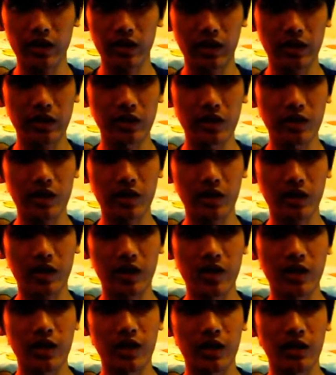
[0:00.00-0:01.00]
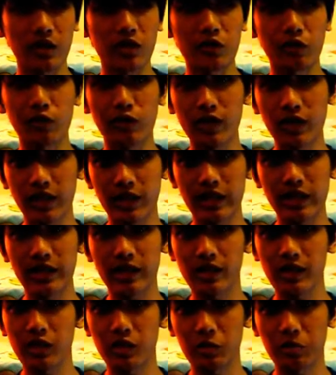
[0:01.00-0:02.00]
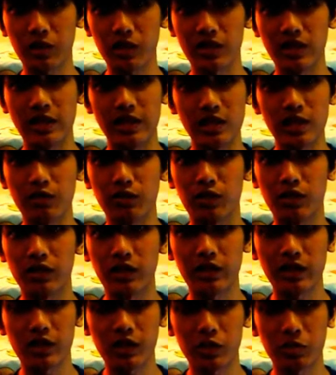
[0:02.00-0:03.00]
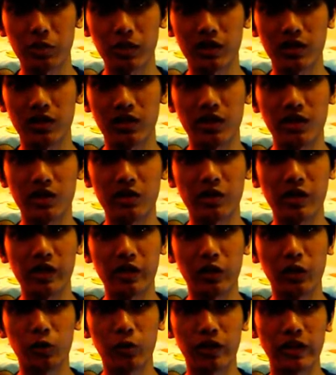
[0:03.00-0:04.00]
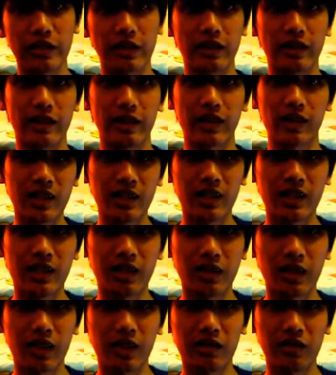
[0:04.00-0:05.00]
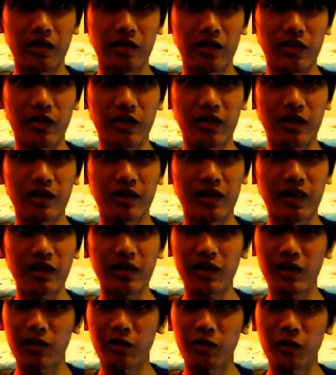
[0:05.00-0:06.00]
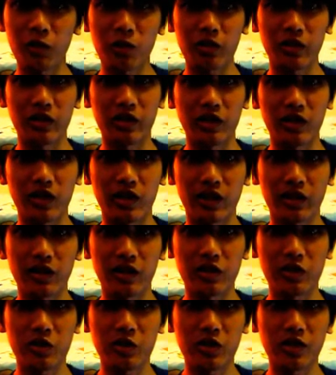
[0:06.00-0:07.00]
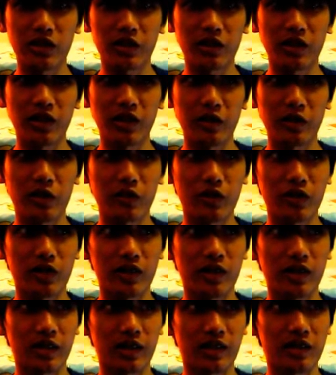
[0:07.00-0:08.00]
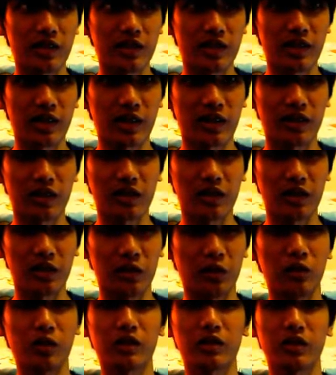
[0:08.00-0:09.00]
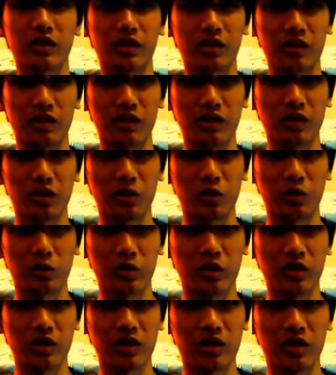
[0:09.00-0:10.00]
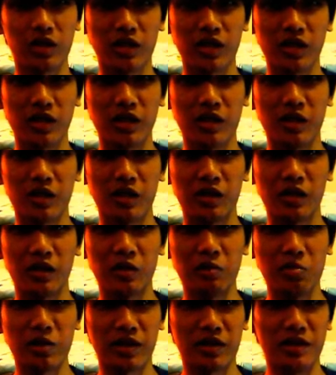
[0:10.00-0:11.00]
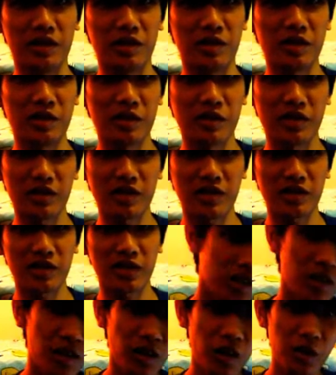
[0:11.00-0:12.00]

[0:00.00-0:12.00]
Like he doesn't doesn't feel like he kills because he's evil. He kills because he doesn't really know anything else. And they get that wrong here. Like they treat Leatherface like he's like an adult, and you know he he makes decisions and stuff.